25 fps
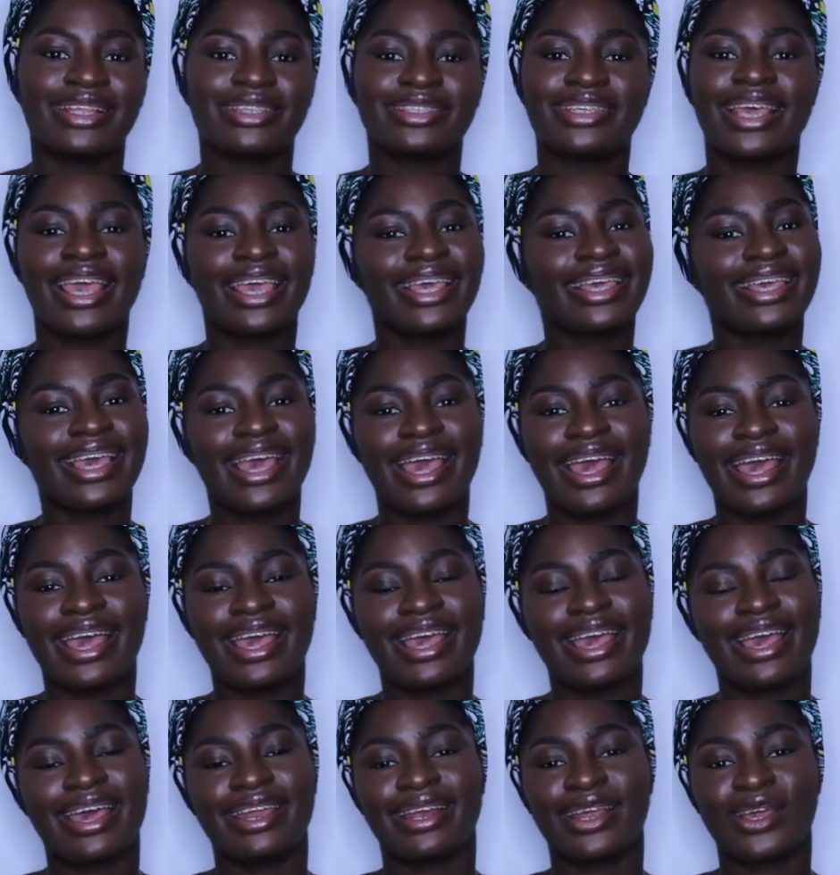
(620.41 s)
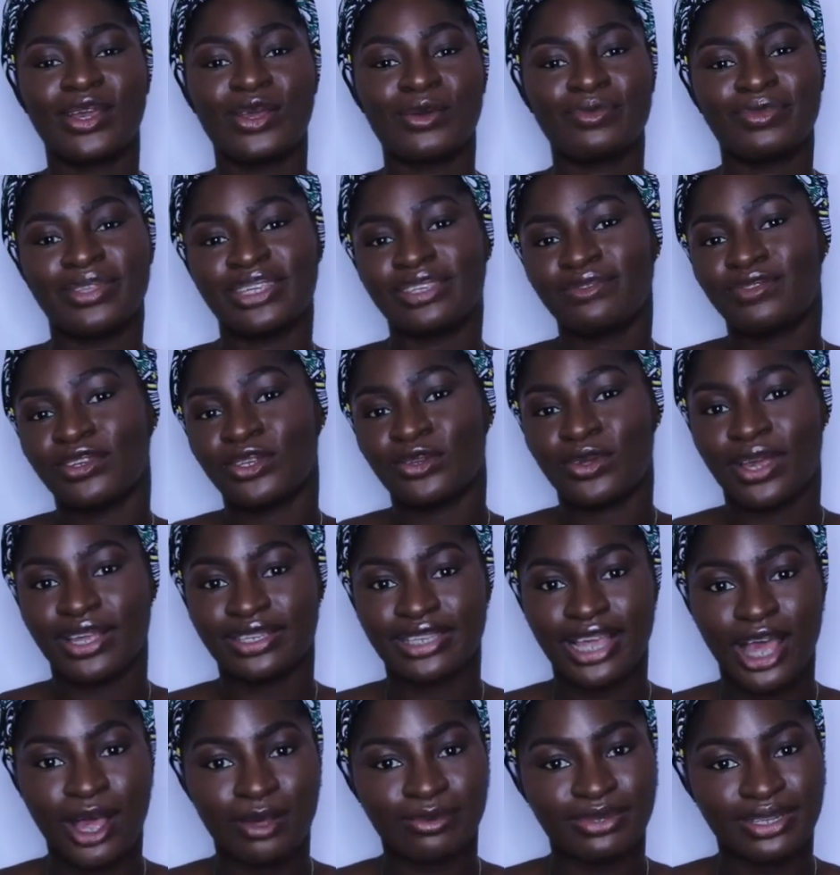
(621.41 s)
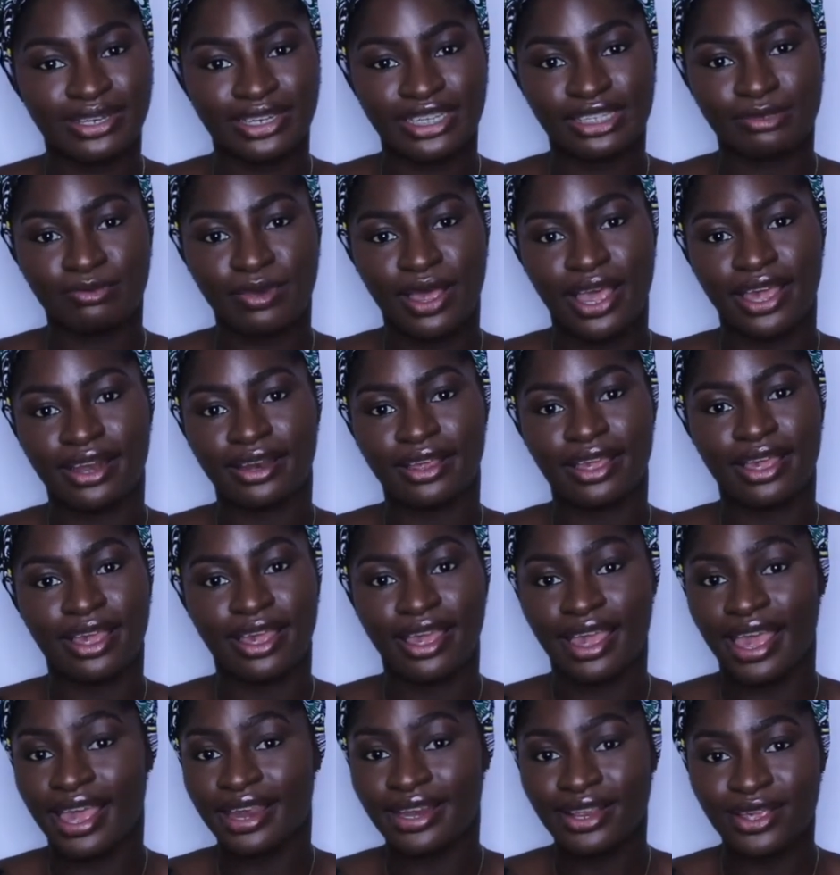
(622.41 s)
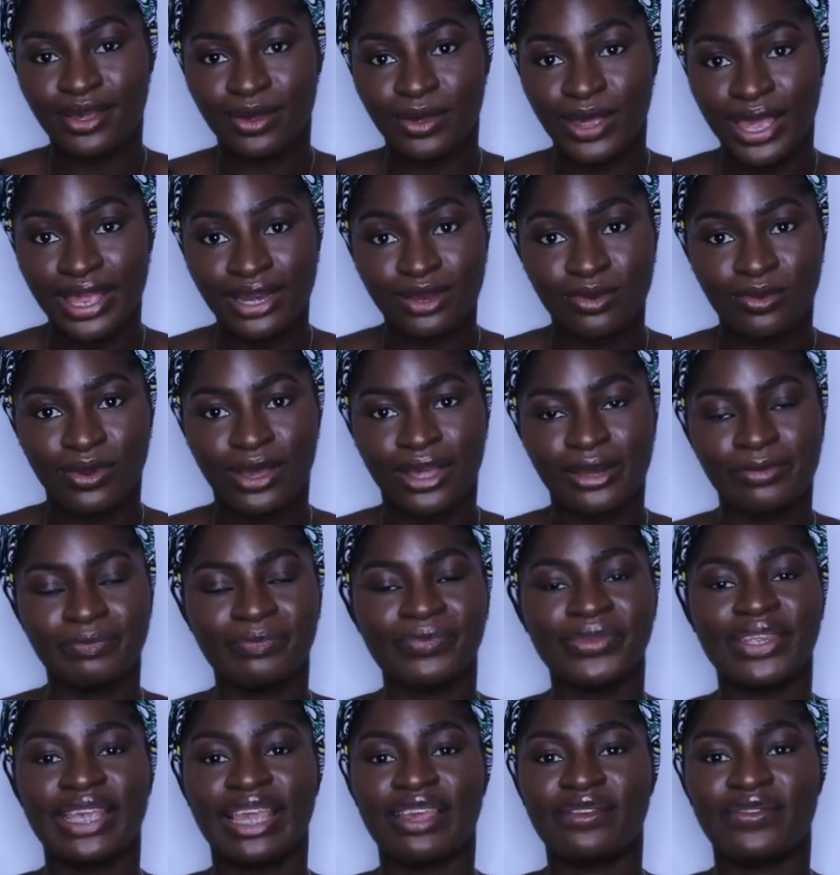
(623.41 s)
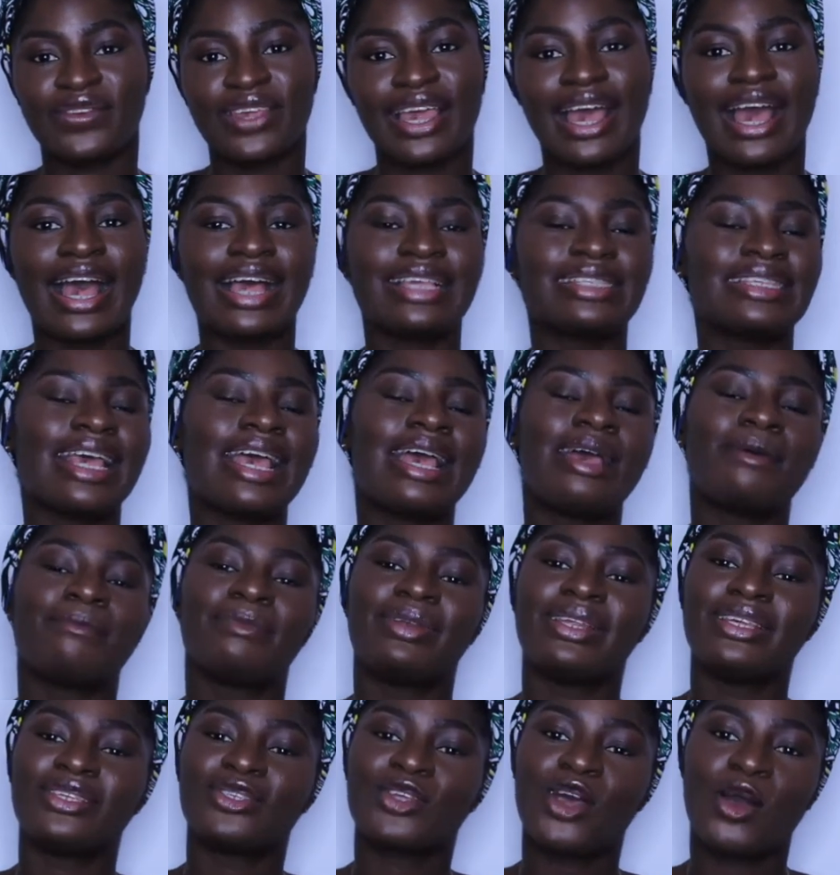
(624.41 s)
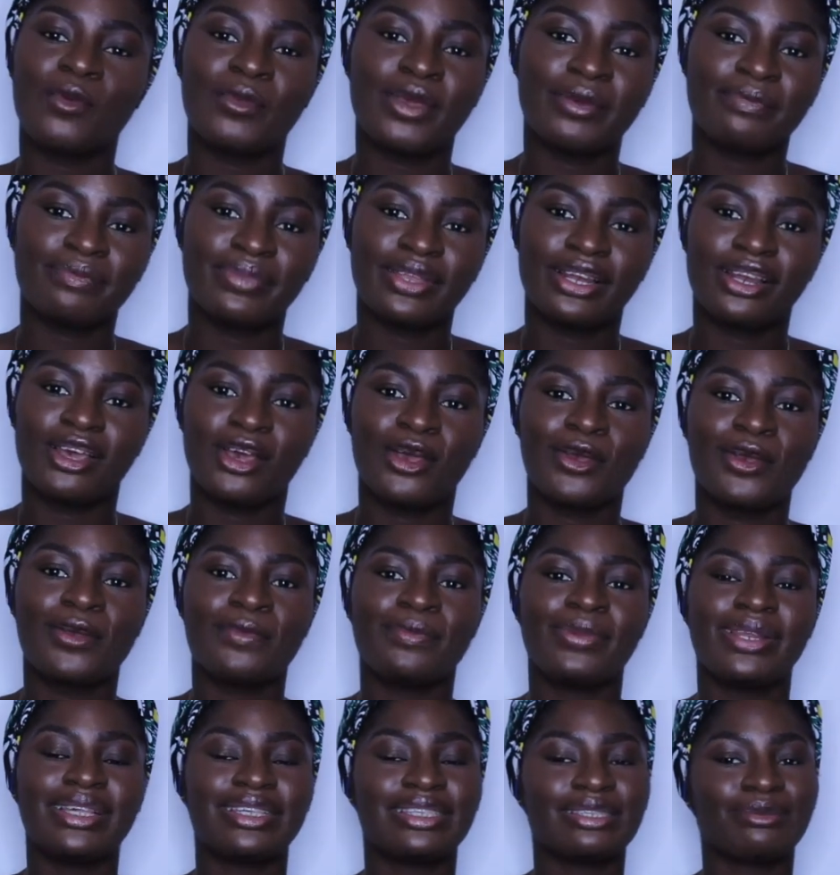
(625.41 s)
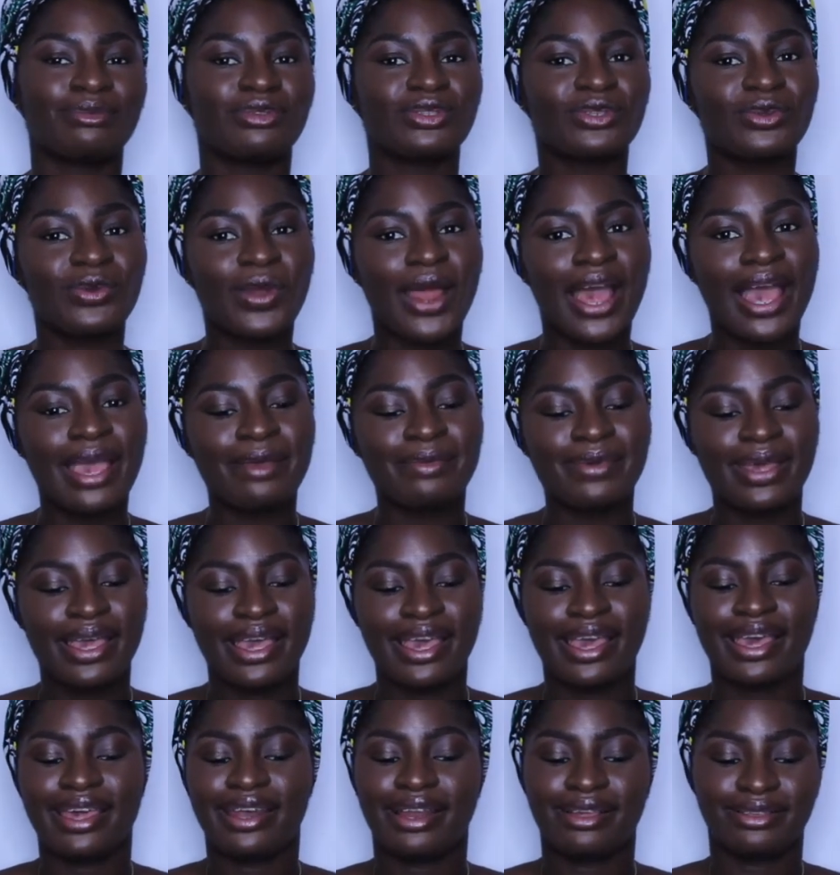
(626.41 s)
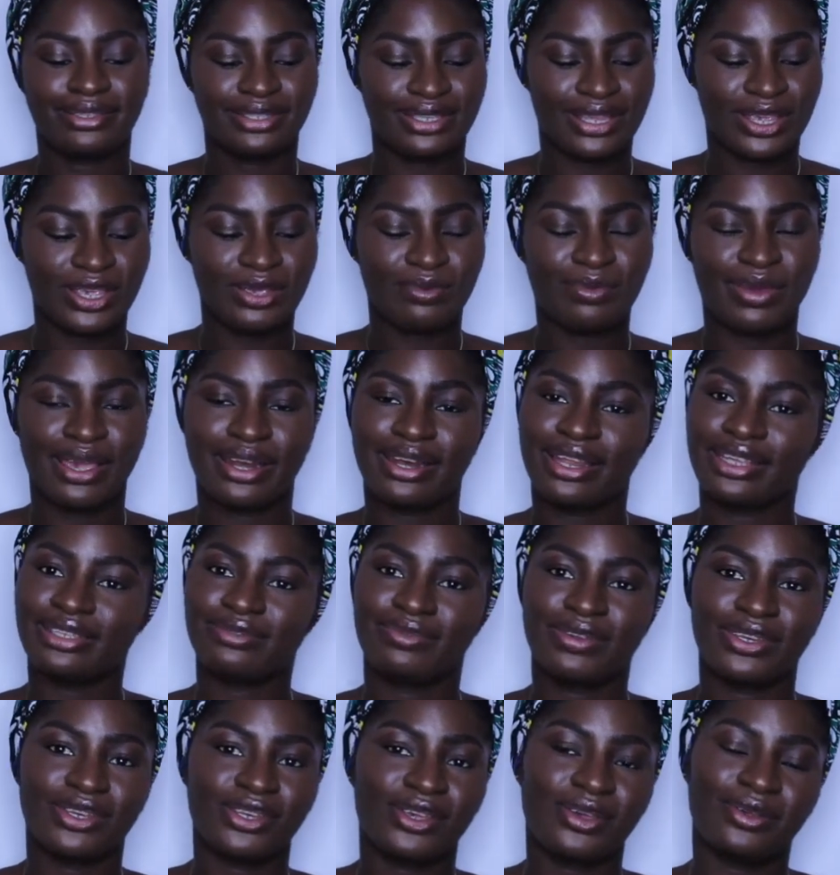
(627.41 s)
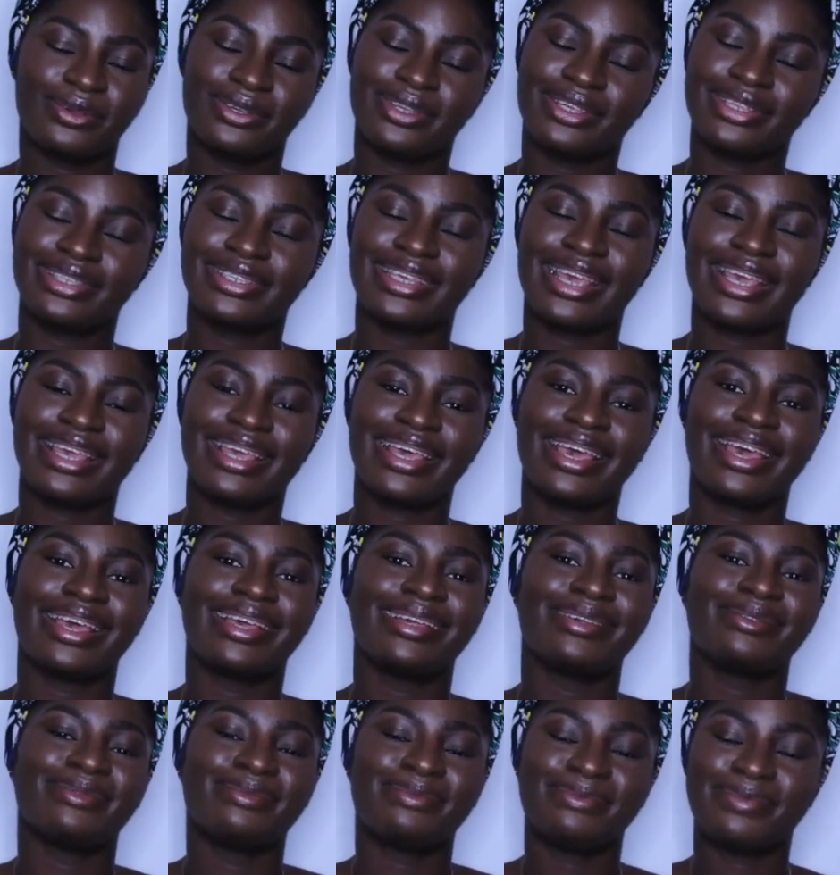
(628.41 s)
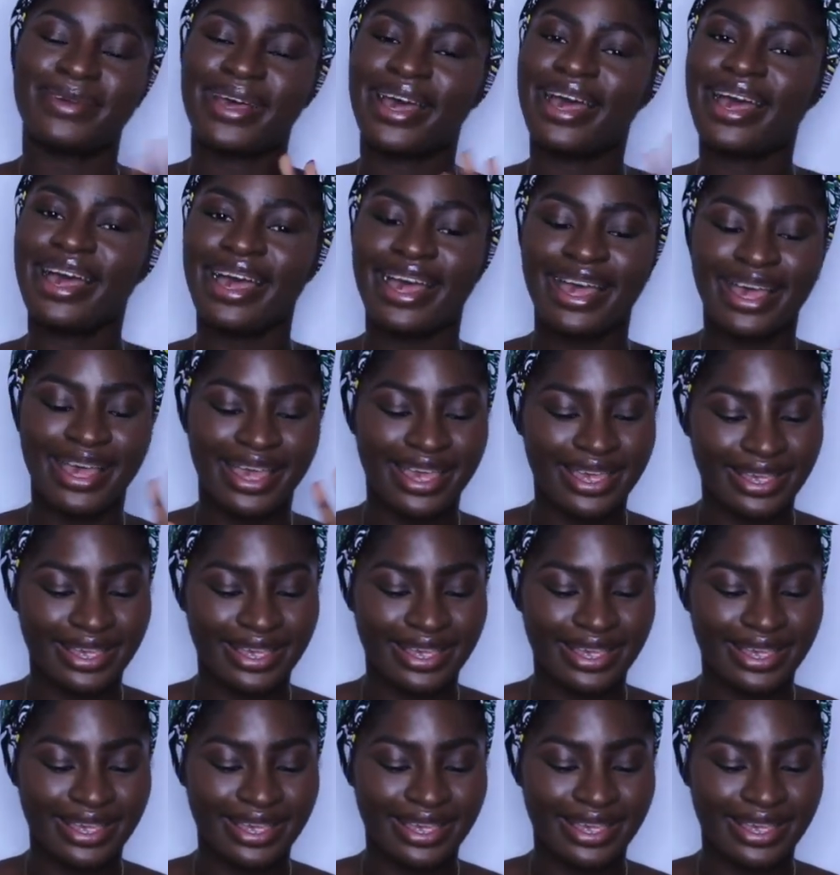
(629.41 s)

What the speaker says: Take care, and I hope this video has helped and inspired anyone. If it has, please comment below, please subscribe, and I'll see you in my next video. Take care. Bye.